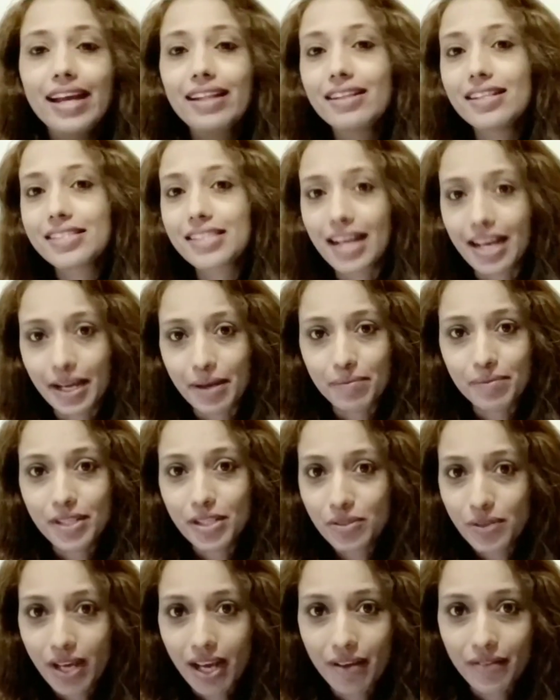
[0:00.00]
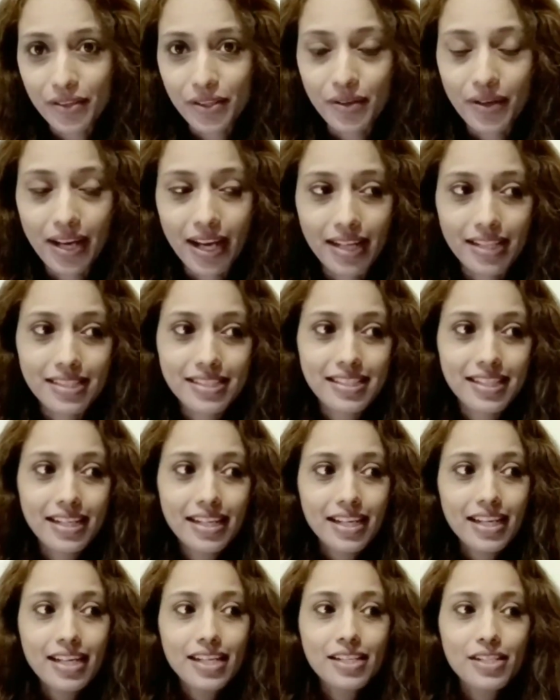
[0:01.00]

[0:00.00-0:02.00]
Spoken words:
and the time that you have in your hands.